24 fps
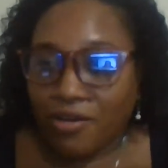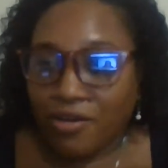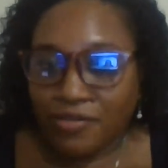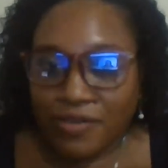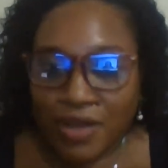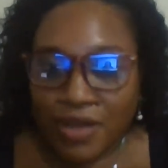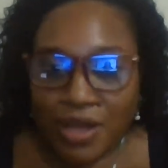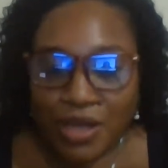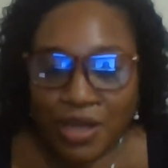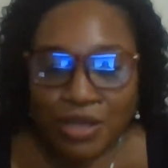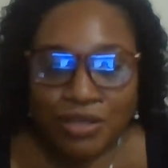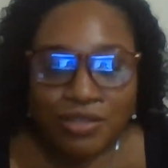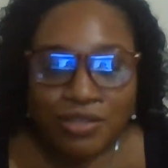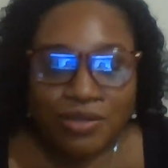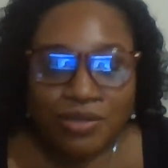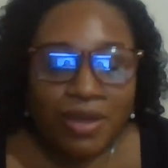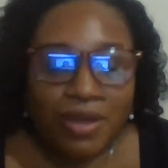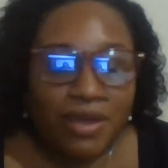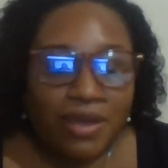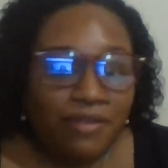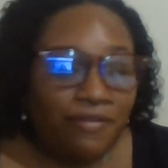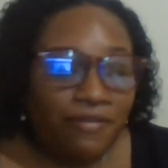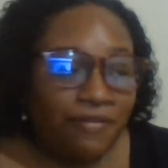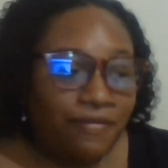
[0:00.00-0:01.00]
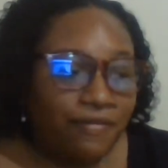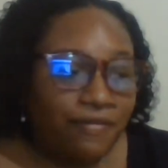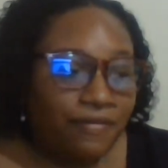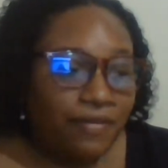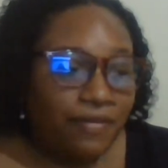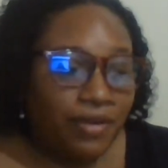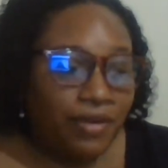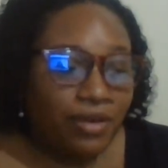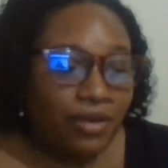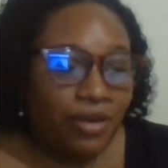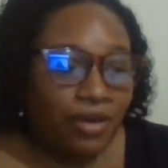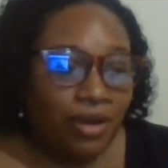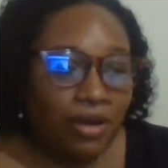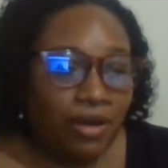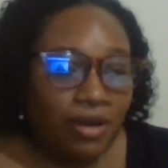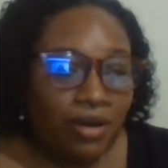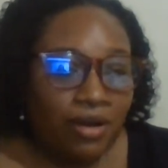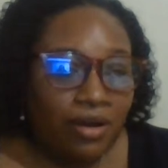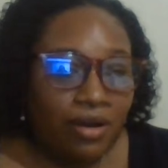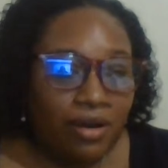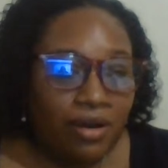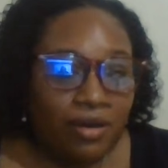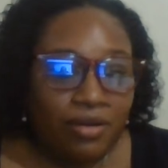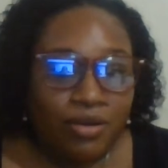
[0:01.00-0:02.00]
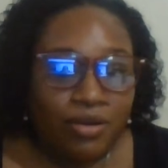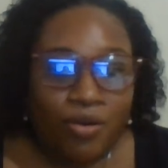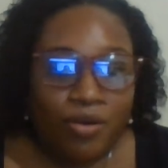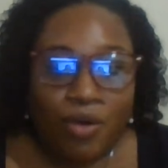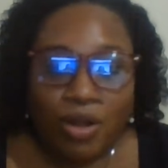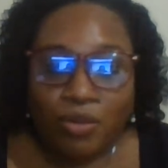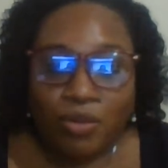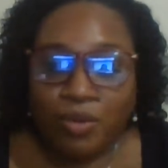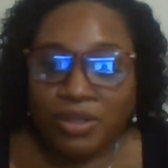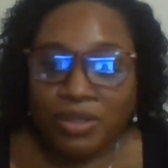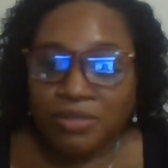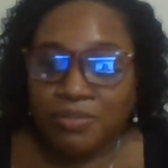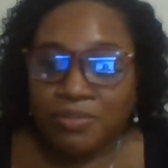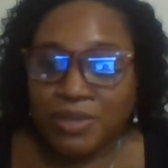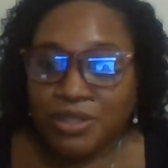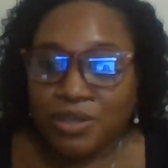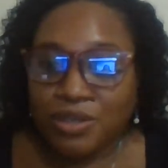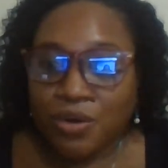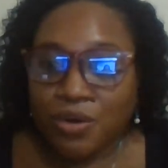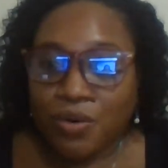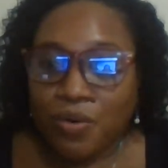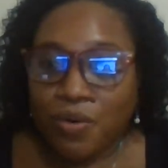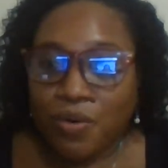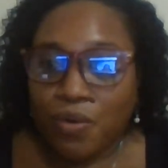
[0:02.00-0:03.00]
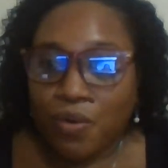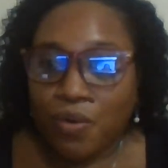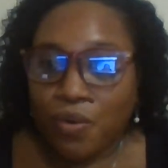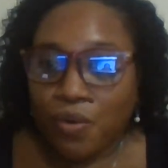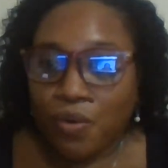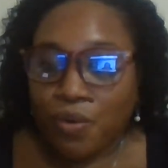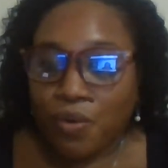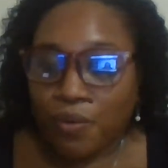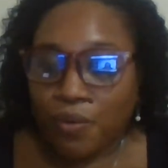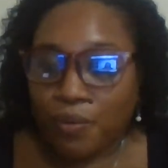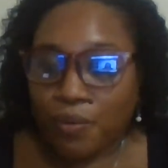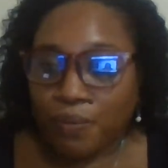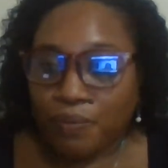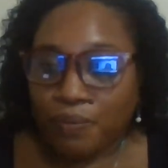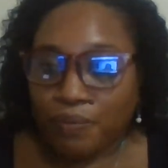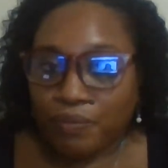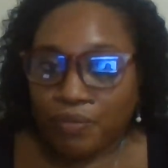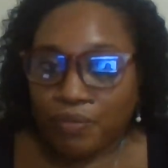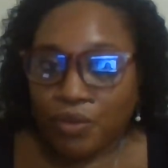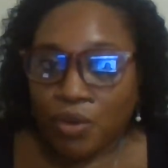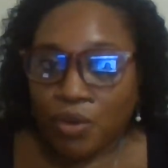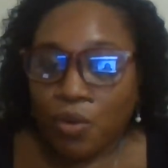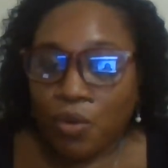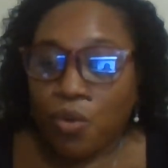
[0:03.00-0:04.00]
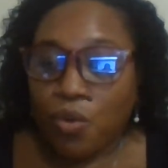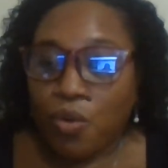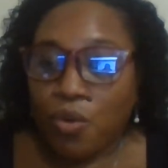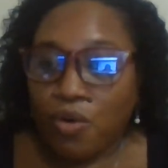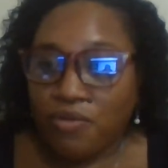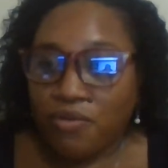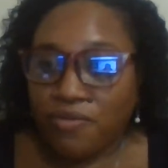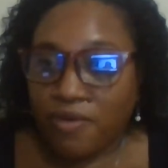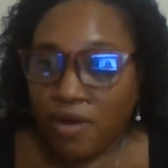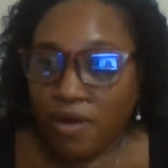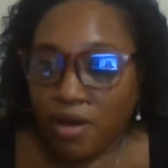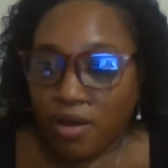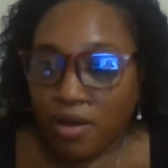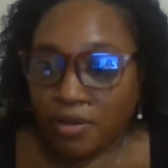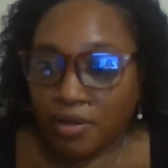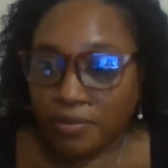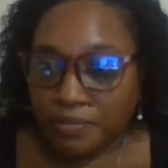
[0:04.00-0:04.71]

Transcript: So if you all want me to go over